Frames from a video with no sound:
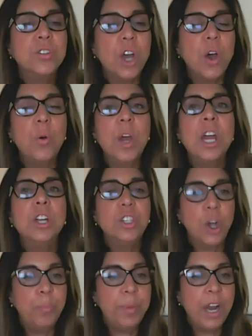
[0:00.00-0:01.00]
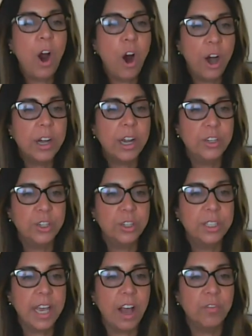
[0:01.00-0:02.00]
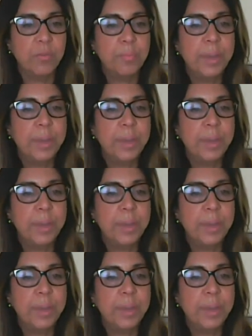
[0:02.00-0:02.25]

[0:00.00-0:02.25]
So don't be hard on yourself